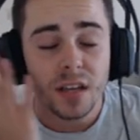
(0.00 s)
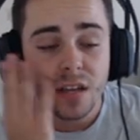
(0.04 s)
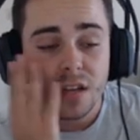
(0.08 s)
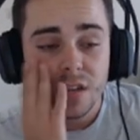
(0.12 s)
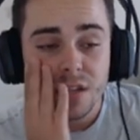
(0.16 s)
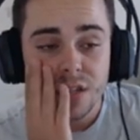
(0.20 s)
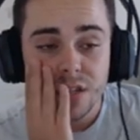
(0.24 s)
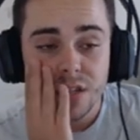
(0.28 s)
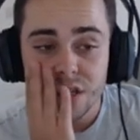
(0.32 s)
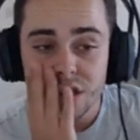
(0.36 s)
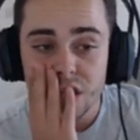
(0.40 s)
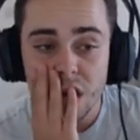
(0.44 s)

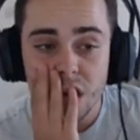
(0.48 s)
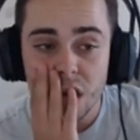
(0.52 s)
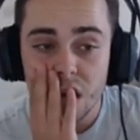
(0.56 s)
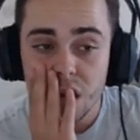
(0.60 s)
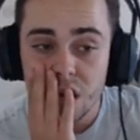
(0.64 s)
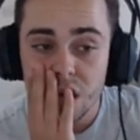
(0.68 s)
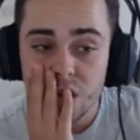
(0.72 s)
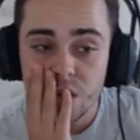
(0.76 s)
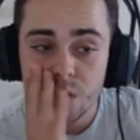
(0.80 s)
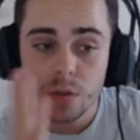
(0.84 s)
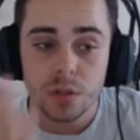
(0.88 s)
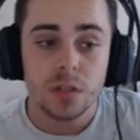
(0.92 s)

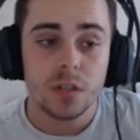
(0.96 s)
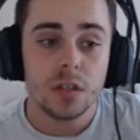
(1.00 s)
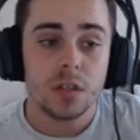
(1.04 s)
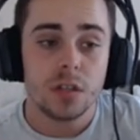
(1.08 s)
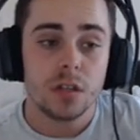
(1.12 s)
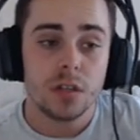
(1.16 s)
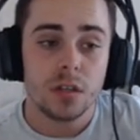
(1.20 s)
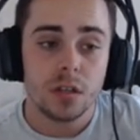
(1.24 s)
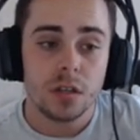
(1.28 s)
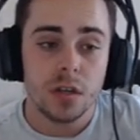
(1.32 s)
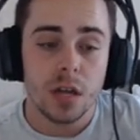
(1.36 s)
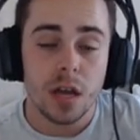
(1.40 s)
So,
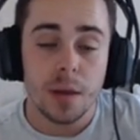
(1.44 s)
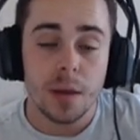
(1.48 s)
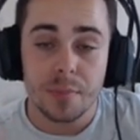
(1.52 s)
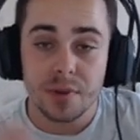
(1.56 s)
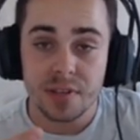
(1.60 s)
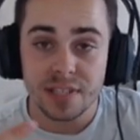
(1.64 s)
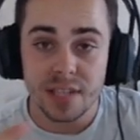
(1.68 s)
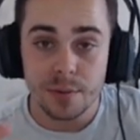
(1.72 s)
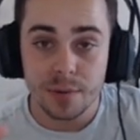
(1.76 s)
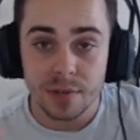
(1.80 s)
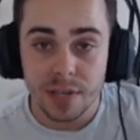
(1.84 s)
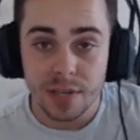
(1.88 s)
uh,
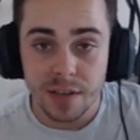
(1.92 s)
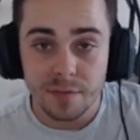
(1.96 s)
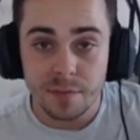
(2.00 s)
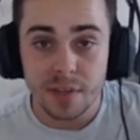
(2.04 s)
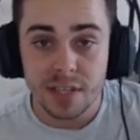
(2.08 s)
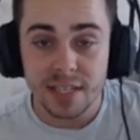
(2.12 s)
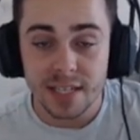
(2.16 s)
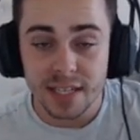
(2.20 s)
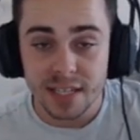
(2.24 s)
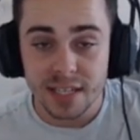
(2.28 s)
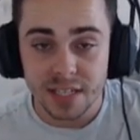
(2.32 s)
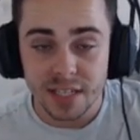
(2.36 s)
because that would give me
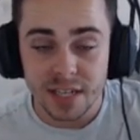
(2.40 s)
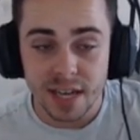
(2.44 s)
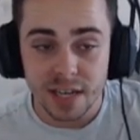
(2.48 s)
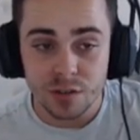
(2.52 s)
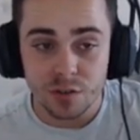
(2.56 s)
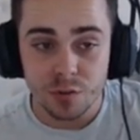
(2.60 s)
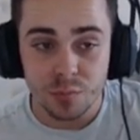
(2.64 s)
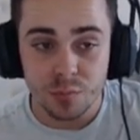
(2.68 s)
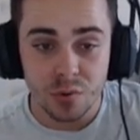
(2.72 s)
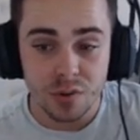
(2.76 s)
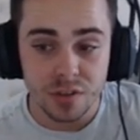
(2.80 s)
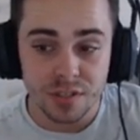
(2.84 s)
60
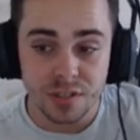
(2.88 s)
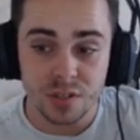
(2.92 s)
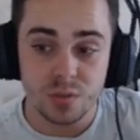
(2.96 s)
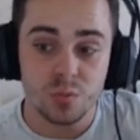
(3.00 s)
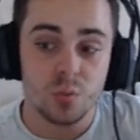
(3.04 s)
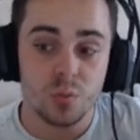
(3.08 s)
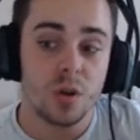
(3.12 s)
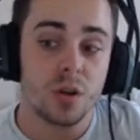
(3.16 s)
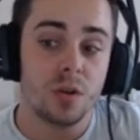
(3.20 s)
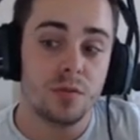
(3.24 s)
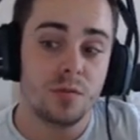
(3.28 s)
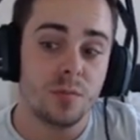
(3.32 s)
extra points as
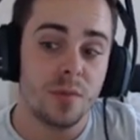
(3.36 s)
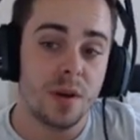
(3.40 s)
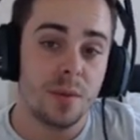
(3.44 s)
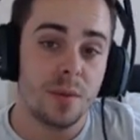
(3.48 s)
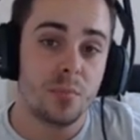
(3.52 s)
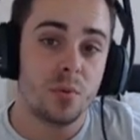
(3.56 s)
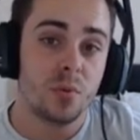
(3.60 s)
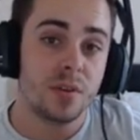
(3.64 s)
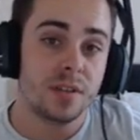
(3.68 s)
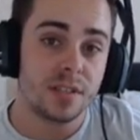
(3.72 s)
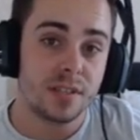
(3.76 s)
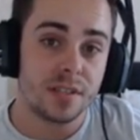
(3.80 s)
well for my
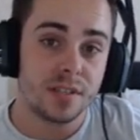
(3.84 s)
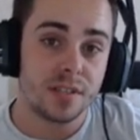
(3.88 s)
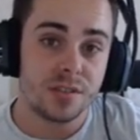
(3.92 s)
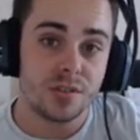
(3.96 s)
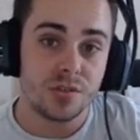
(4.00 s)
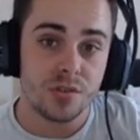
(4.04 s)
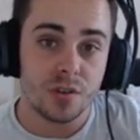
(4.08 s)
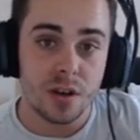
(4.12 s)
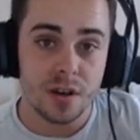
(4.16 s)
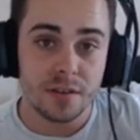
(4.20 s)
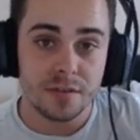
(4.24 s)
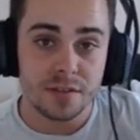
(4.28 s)
points
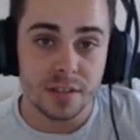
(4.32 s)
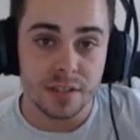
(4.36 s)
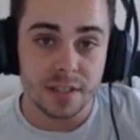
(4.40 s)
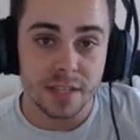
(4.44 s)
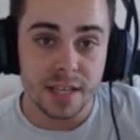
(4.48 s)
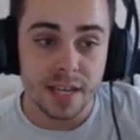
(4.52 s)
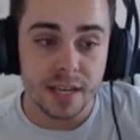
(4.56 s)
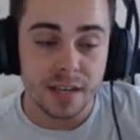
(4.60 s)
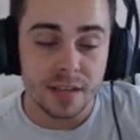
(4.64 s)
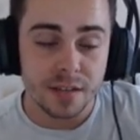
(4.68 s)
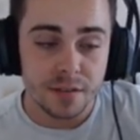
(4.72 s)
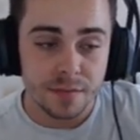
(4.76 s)
draft at the
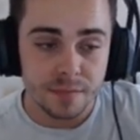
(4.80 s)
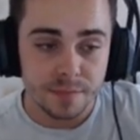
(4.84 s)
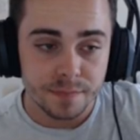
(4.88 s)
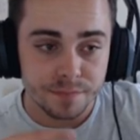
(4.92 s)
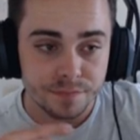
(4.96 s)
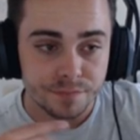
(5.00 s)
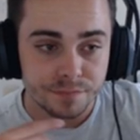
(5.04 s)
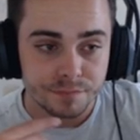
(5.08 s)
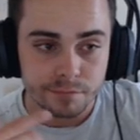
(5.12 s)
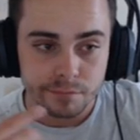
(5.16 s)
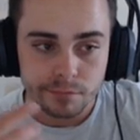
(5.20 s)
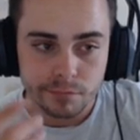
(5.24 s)
end.
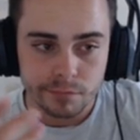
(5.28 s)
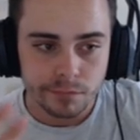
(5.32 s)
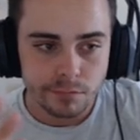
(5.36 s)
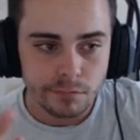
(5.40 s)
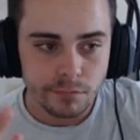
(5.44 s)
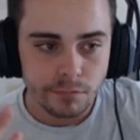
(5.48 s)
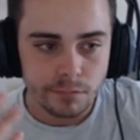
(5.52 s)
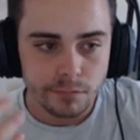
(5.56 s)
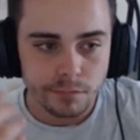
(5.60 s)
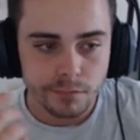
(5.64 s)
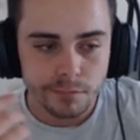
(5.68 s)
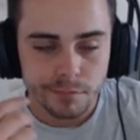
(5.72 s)

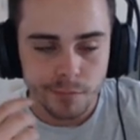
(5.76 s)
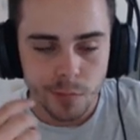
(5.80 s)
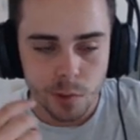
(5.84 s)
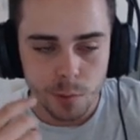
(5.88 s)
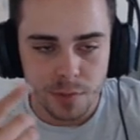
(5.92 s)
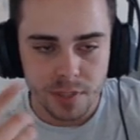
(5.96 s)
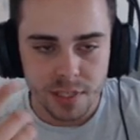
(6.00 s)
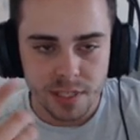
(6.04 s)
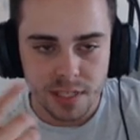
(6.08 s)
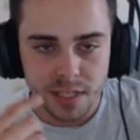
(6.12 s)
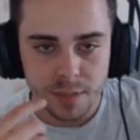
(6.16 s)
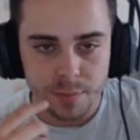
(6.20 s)
But
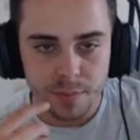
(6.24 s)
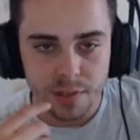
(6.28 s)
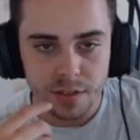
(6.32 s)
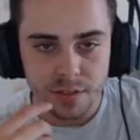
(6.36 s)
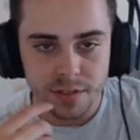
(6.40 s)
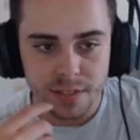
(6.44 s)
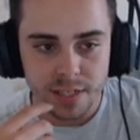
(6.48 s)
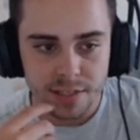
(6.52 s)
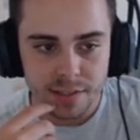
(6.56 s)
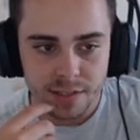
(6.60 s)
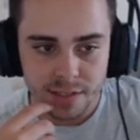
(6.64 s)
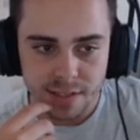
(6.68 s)
obviously someone
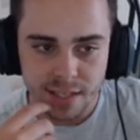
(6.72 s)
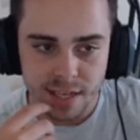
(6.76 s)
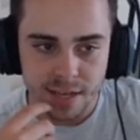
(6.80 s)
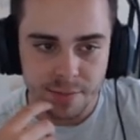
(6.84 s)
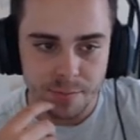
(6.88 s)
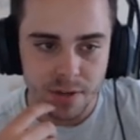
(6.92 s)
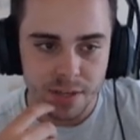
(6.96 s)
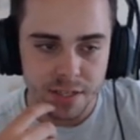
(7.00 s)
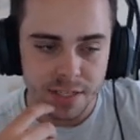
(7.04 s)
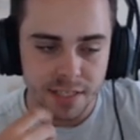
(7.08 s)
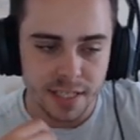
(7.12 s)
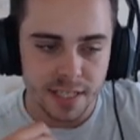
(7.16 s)
else had the same
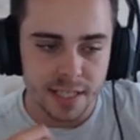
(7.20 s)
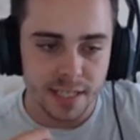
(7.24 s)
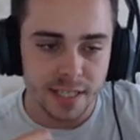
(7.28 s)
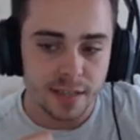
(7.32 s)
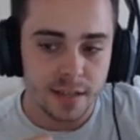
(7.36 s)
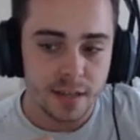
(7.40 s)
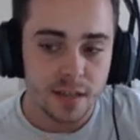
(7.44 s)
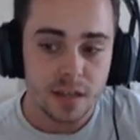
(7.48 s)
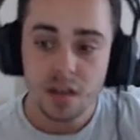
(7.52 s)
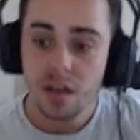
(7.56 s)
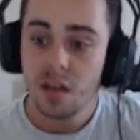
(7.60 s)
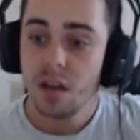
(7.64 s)
idea.
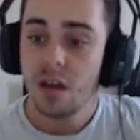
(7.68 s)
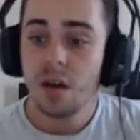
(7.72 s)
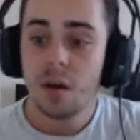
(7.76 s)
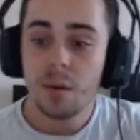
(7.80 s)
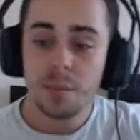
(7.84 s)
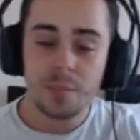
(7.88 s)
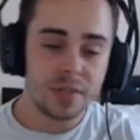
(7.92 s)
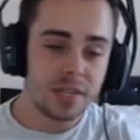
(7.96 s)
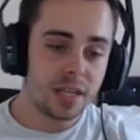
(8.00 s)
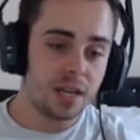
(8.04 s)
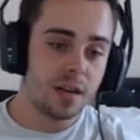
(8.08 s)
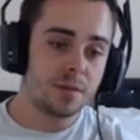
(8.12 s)

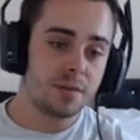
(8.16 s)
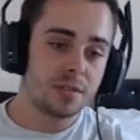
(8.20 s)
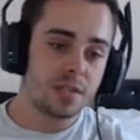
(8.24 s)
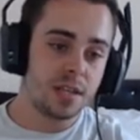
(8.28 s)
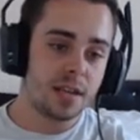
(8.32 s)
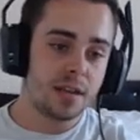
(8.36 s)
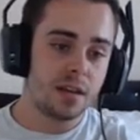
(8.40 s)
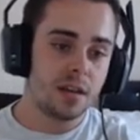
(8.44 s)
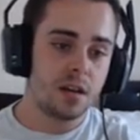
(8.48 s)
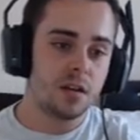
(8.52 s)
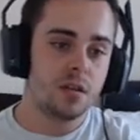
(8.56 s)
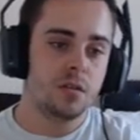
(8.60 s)
But then I was
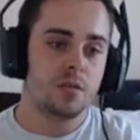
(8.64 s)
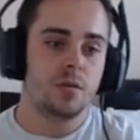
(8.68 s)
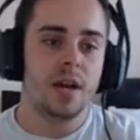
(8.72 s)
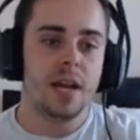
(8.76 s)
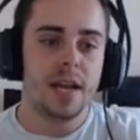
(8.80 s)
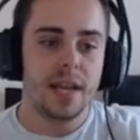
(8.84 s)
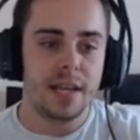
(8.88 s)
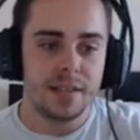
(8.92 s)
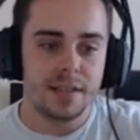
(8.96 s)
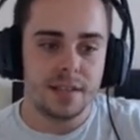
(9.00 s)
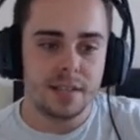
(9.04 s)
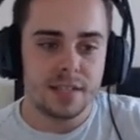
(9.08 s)
like, oh,
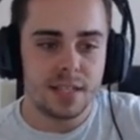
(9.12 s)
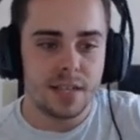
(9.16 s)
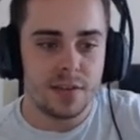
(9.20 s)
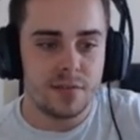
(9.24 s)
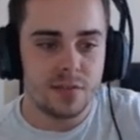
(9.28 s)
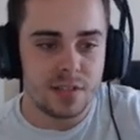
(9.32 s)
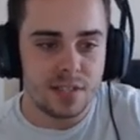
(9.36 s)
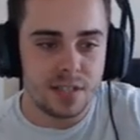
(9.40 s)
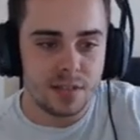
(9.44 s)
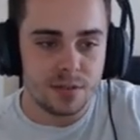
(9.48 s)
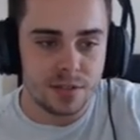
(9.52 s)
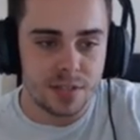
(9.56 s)
hey, there's another
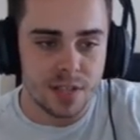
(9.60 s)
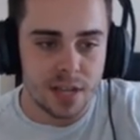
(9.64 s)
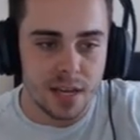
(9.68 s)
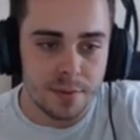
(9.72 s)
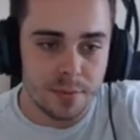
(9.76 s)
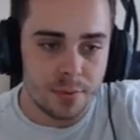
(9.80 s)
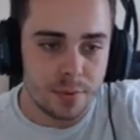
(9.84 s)
steel type.